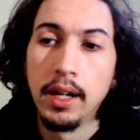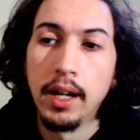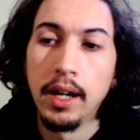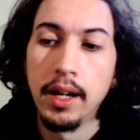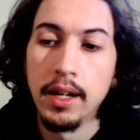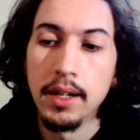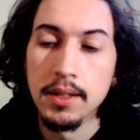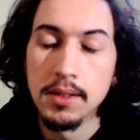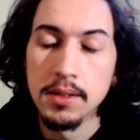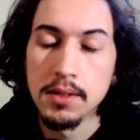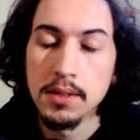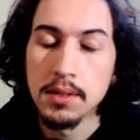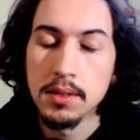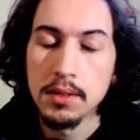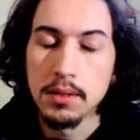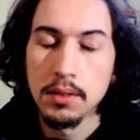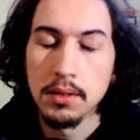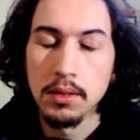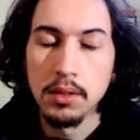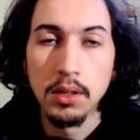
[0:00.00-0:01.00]

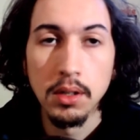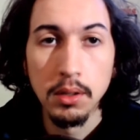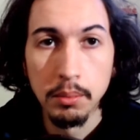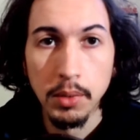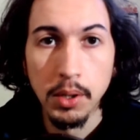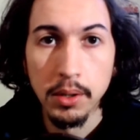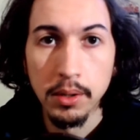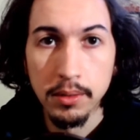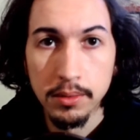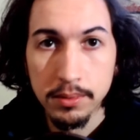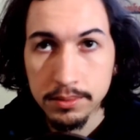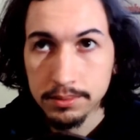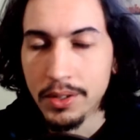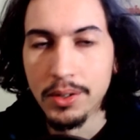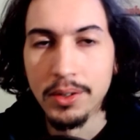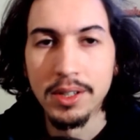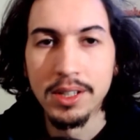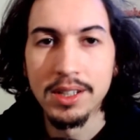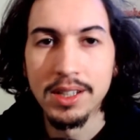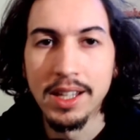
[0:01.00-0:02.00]
as your mode of
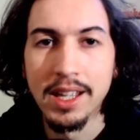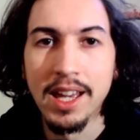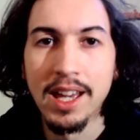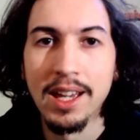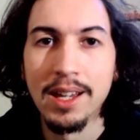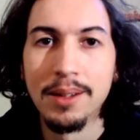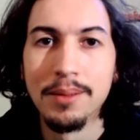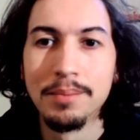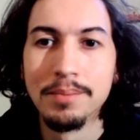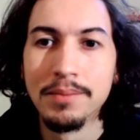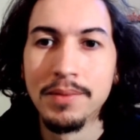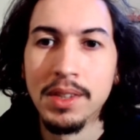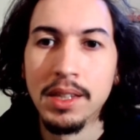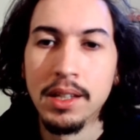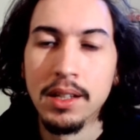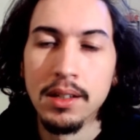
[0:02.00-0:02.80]
viewing the game,